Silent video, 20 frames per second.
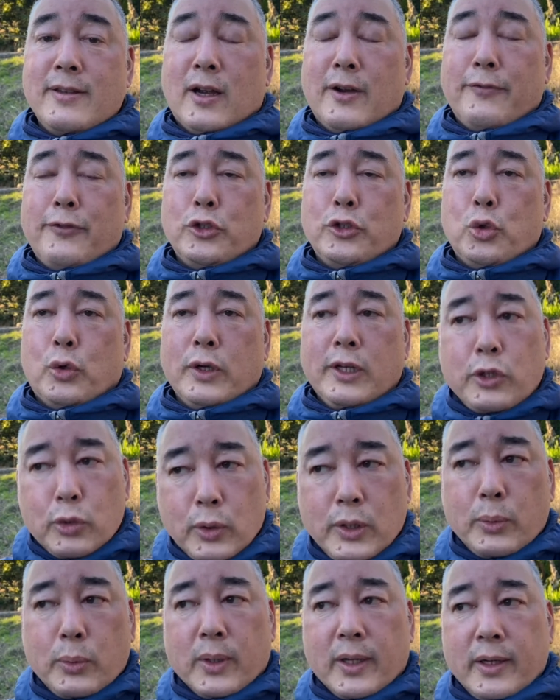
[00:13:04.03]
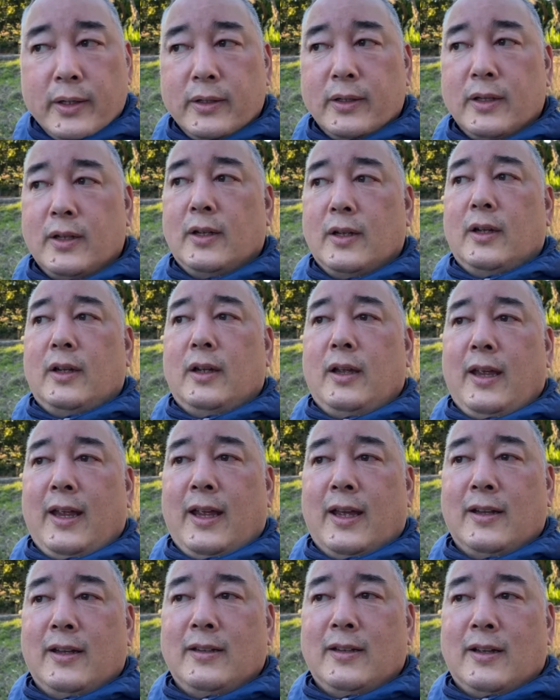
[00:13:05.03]
for 2021,
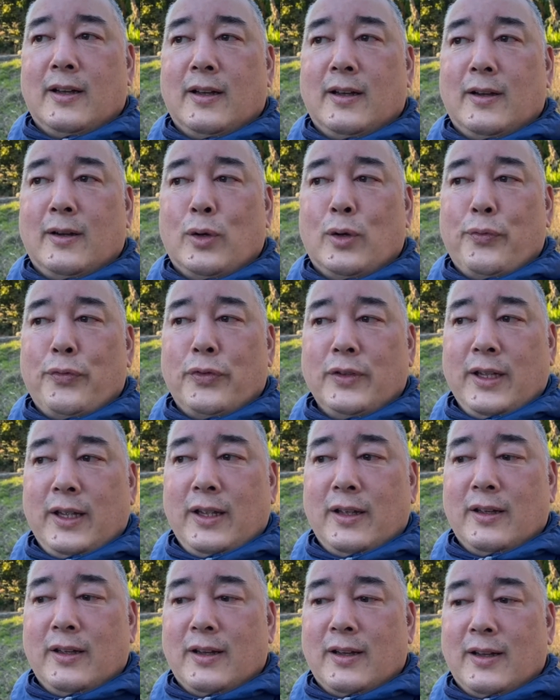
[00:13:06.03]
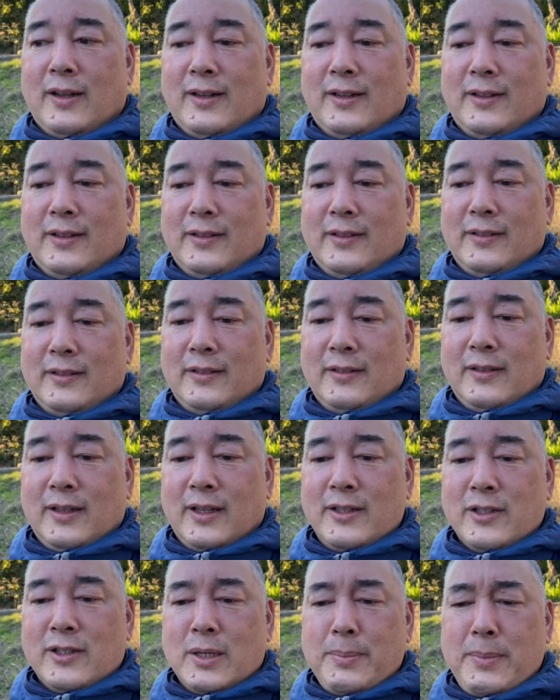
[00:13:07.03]
and hopefully
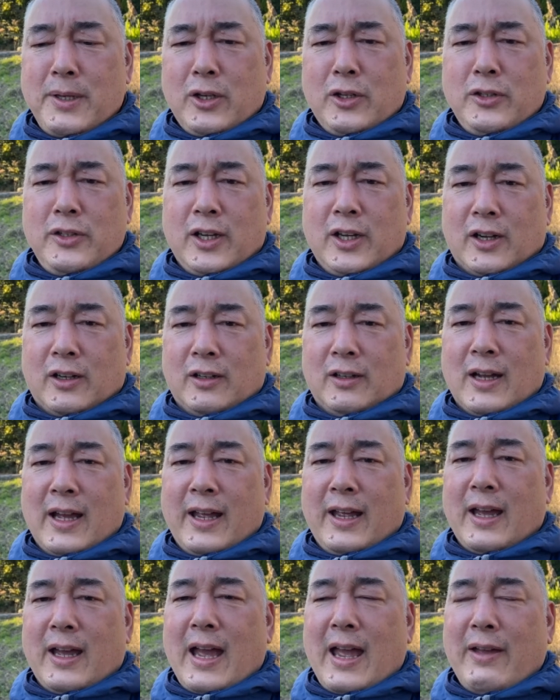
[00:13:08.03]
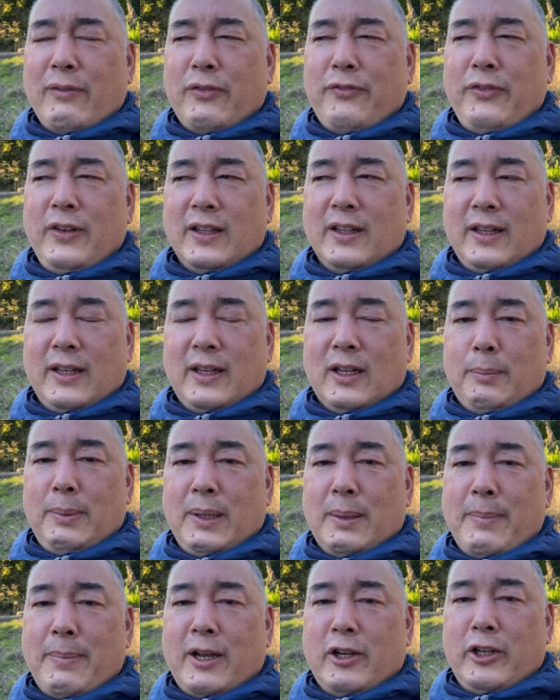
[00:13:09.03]
it's going to be a good year. I have a feeling it'll be
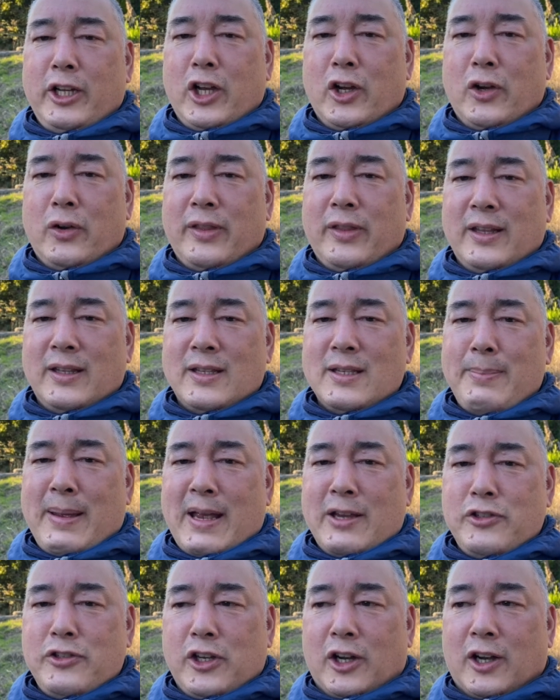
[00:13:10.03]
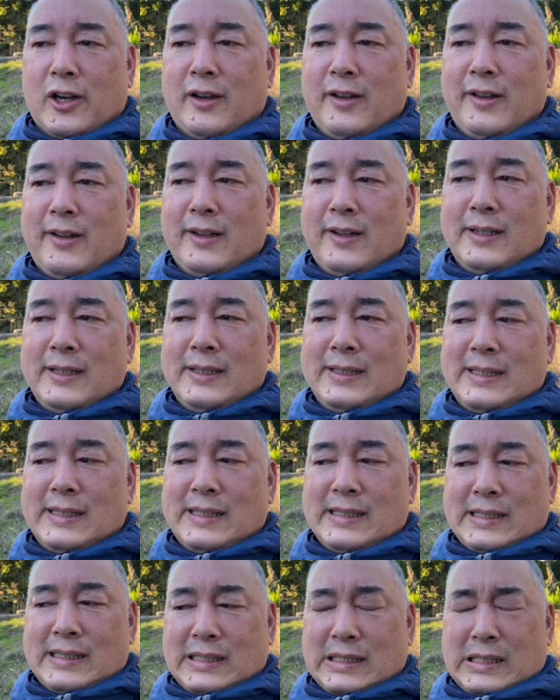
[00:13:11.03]
a better year than this past year.
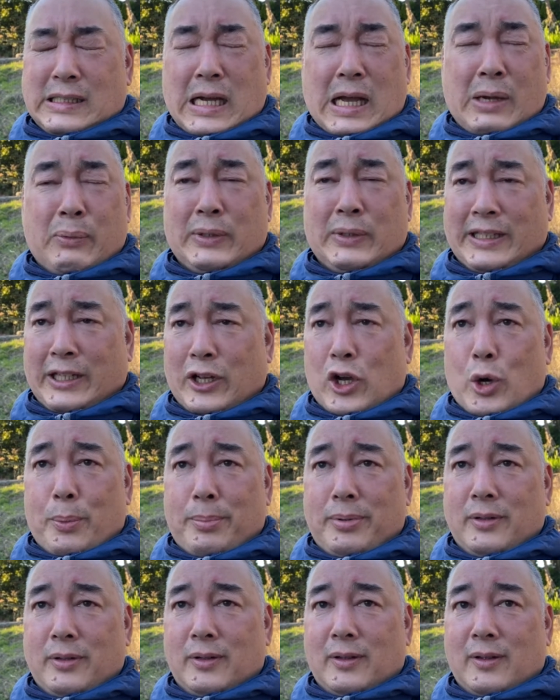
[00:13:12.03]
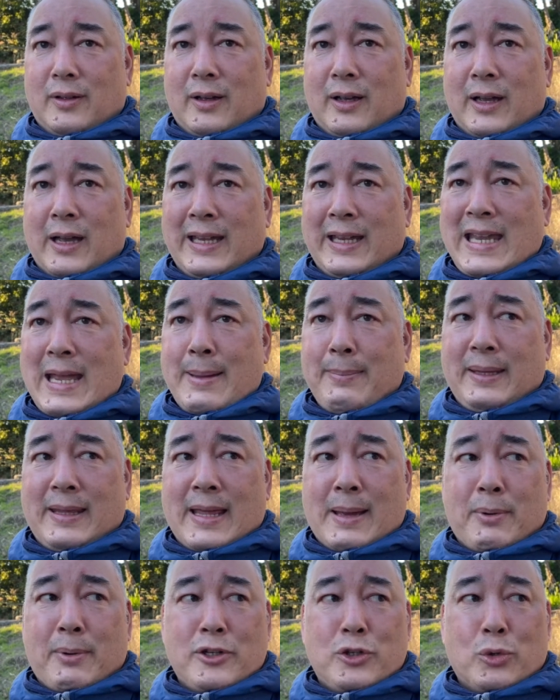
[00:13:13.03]
I really hope. It can't be
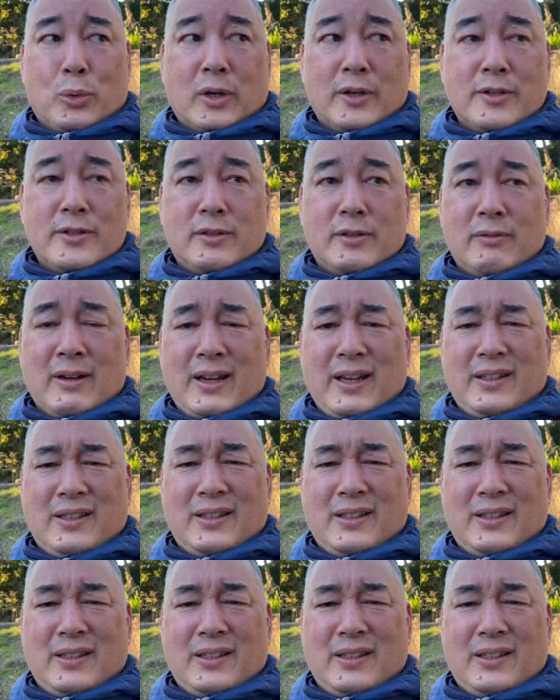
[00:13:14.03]
that much worse, right?